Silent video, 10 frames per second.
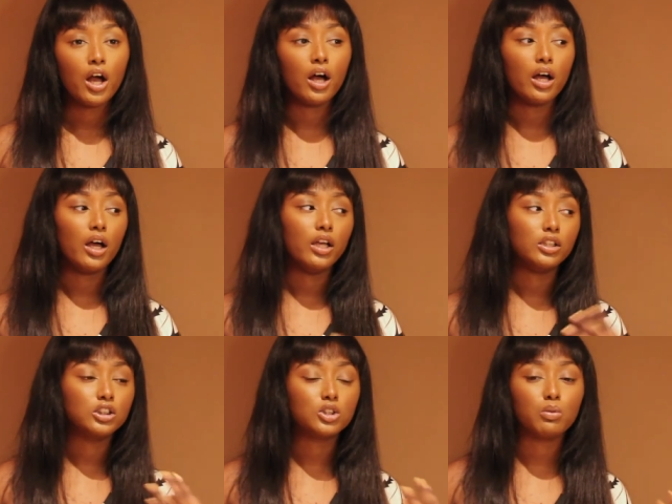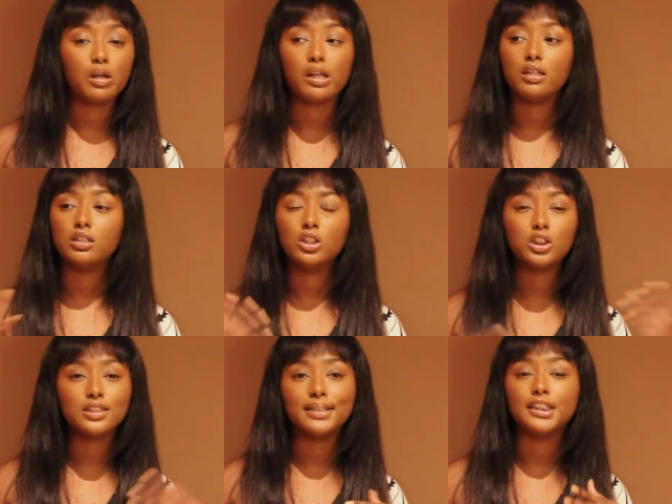uh you just want you
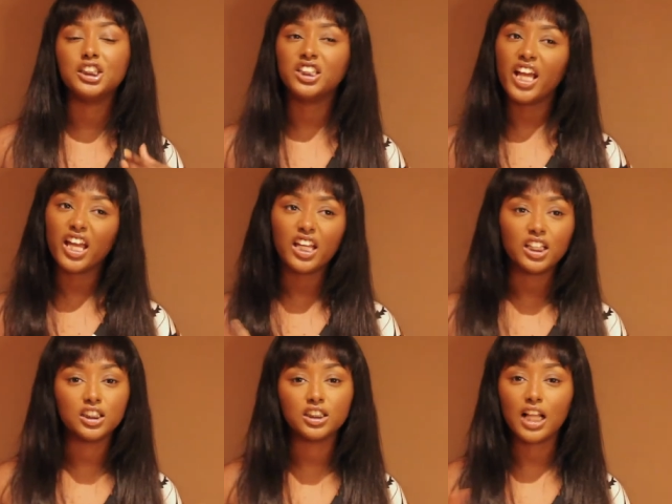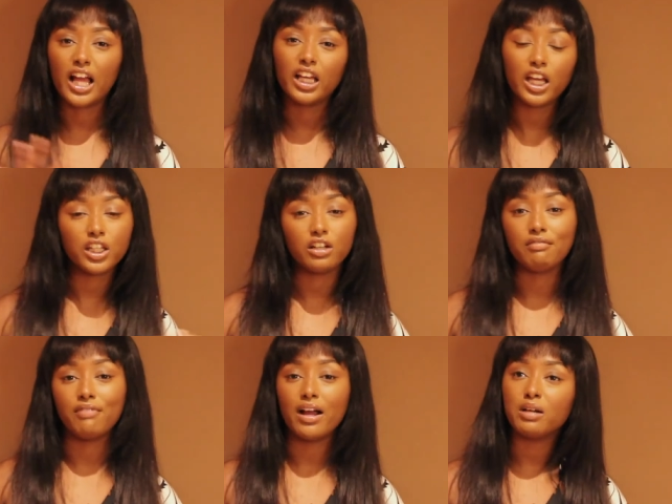just need to change like in your
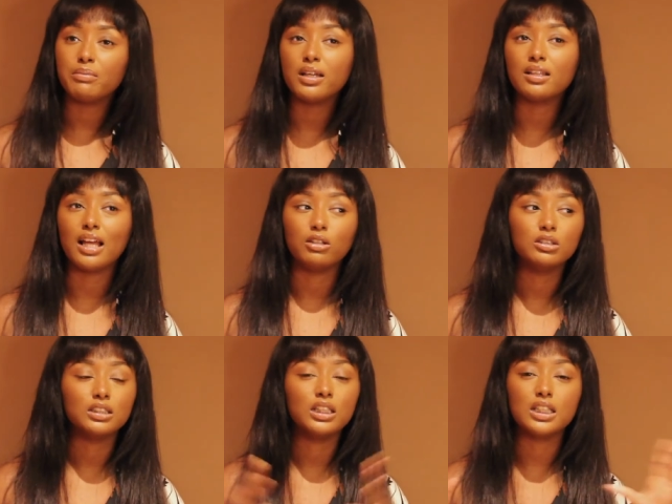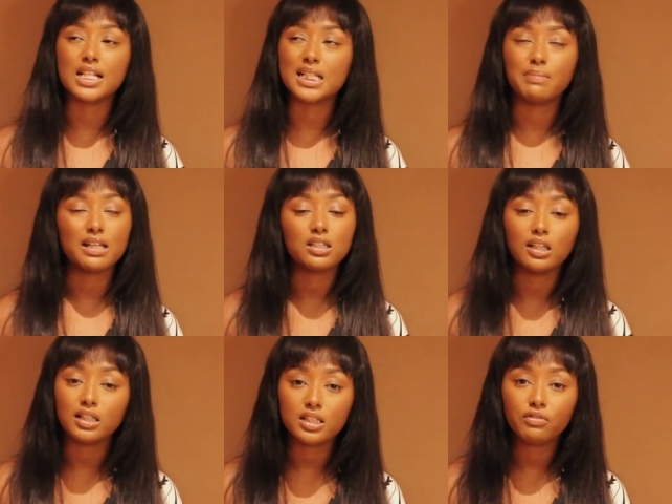environment you just need this space to
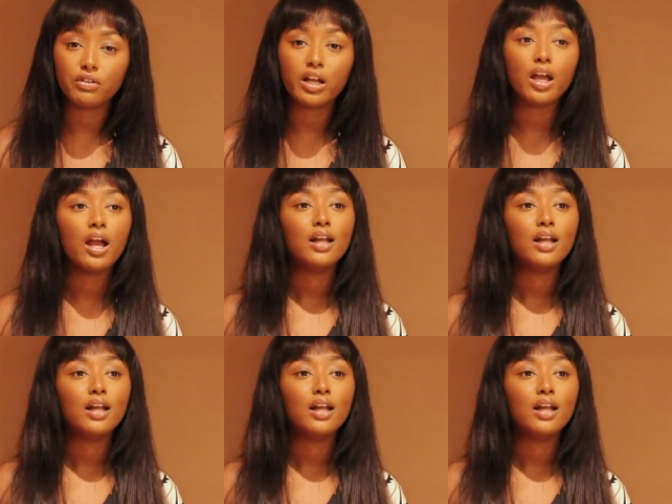look different